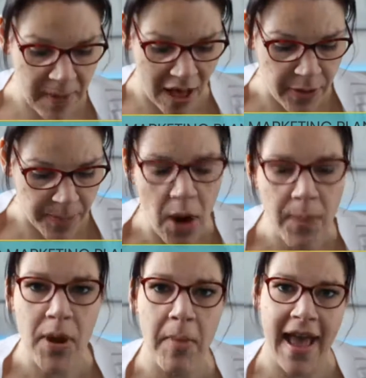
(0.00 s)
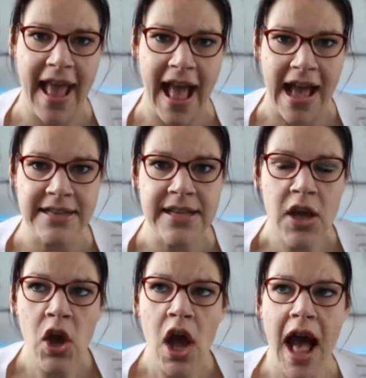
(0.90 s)
But the problem I had
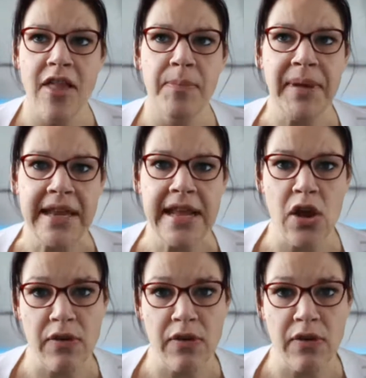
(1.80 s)
at the beginning